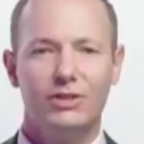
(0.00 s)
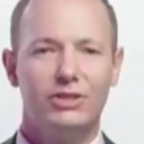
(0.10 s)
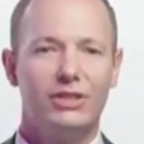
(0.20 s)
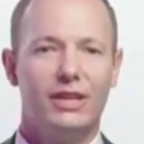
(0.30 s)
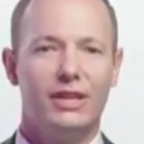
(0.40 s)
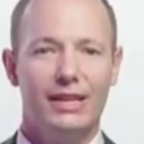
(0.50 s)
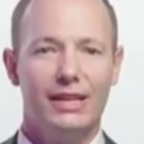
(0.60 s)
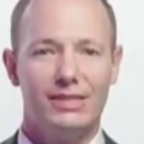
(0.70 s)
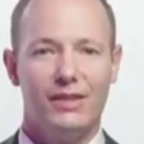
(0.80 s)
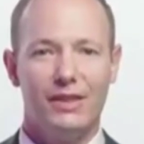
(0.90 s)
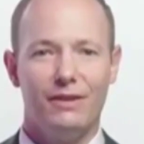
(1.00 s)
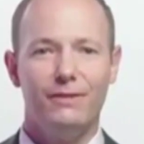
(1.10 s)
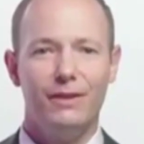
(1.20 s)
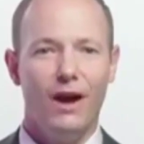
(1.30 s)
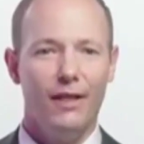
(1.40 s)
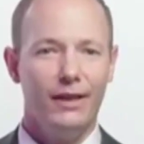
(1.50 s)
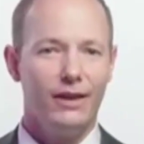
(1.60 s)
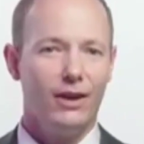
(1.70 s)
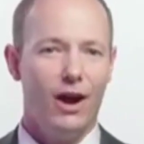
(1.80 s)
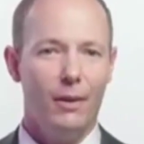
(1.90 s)
Research indicates that the
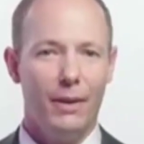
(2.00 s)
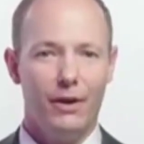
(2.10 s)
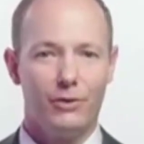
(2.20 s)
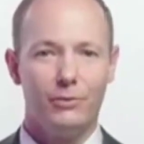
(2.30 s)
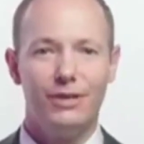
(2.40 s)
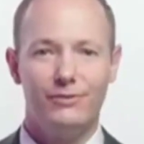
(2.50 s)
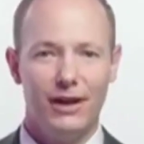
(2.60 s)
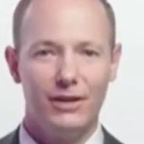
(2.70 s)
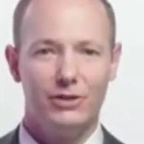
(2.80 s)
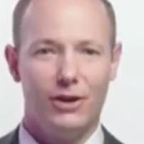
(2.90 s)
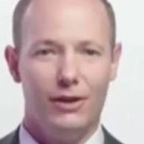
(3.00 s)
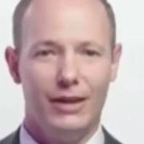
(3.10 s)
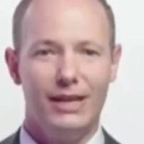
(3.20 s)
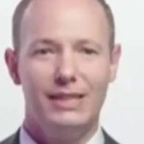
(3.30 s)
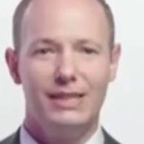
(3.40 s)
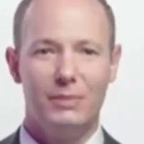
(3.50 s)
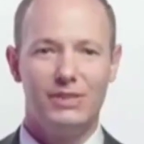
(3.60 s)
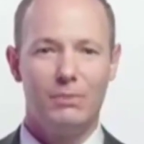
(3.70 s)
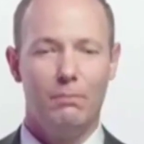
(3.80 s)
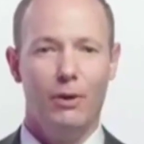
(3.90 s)
phenolic compound resveratrol
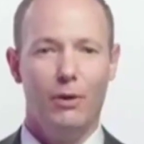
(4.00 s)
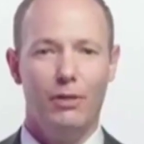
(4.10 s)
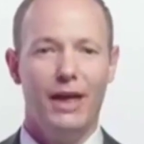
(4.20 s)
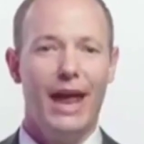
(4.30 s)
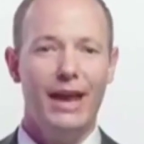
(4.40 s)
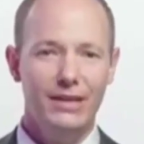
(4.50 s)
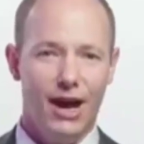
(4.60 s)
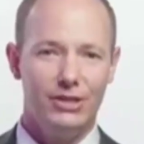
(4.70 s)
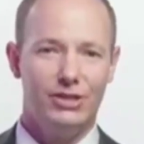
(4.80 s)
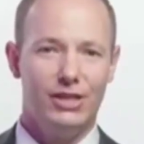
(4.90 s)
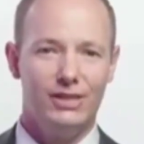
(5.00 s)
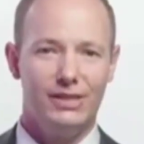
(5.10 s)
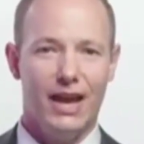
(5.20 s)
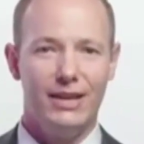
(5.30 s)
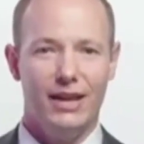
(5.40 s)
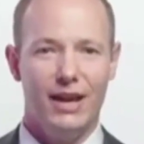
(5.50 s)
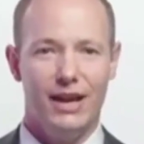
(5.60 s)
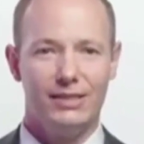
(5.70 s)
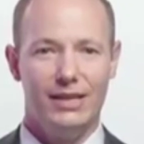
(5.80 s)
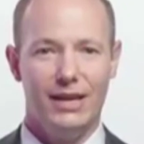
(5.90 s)
exhibits both endogenous
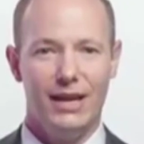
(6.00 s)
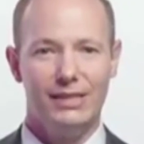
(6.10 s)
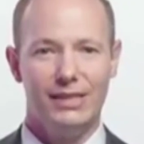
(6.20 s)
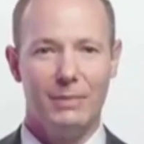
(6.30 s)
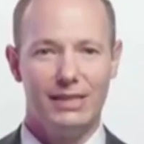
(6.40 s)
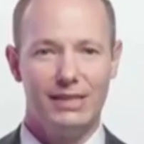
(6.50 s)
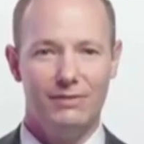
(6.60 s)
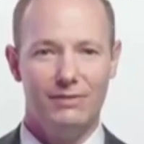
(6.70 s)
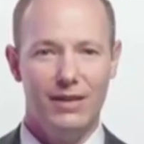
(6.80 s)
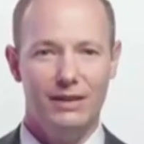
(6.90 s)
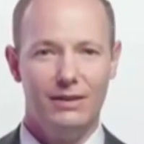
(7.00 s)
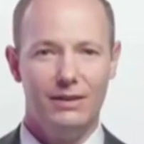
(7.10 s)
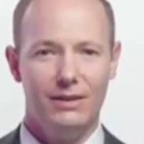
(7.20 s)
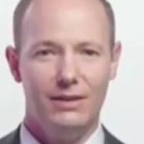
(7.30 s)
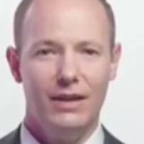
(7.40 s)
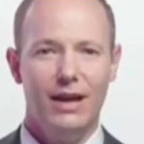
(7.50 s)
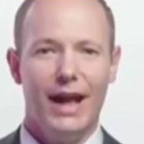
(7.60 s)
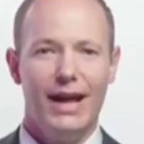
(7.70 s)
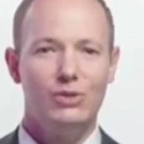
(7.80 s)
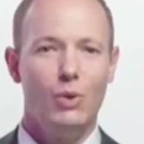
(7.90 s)
antioxidant enzyme activity,
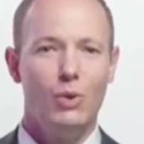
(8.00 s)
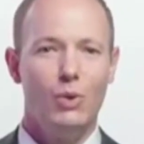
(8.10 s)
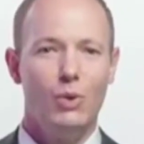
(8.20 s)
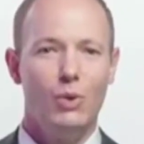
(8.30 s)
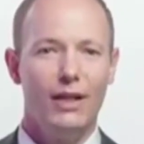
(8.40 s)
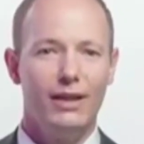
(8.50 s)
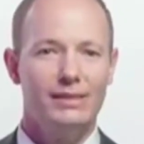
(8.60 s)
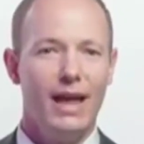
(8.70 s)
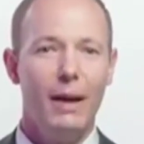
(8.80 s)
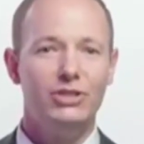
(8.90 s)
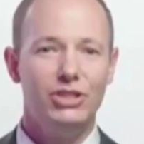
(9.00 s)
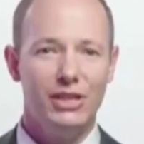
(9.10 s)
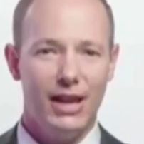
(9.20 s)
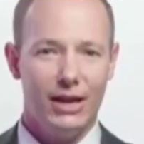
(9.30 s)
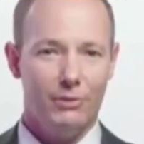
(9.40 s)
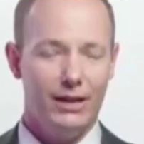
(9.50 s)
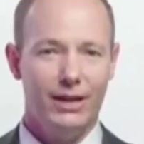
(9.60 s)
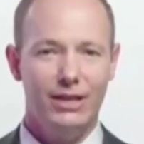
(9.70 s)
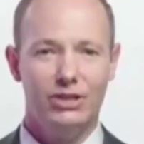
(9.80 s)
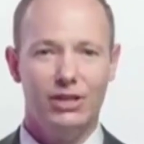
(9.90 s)
as well as epigenetic
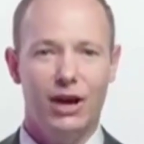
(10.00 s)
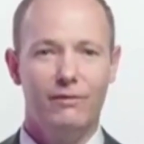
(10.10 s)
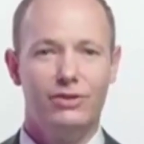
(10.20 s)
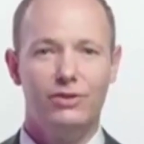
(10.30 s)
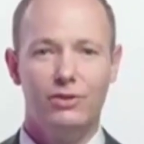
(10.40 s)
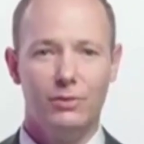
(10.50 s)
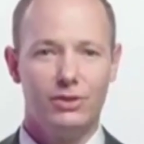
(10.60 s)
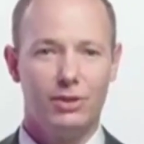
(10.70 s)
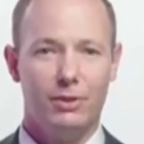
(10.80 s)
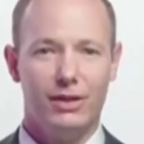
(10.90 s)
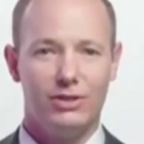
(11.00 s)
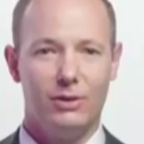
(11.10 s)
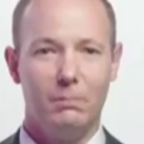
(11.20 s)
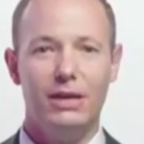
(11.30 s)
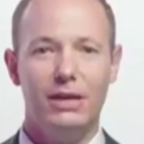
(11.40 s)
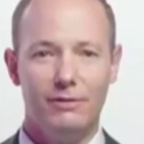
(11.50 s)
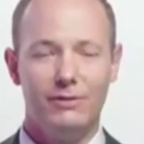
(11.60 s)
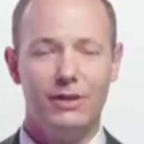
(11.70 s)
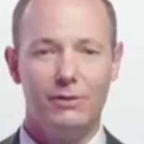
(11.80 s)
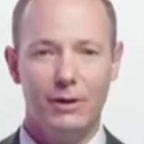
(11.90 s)
regulation of the tumor suppressor
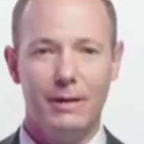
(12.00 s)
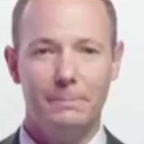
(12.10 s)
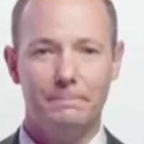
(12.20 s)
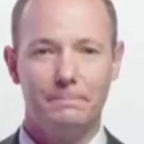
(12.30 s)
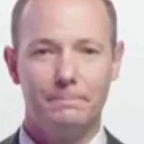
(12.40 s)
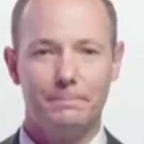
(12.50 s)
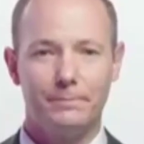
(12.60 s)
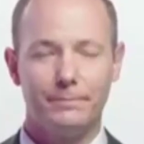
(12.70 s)
p53.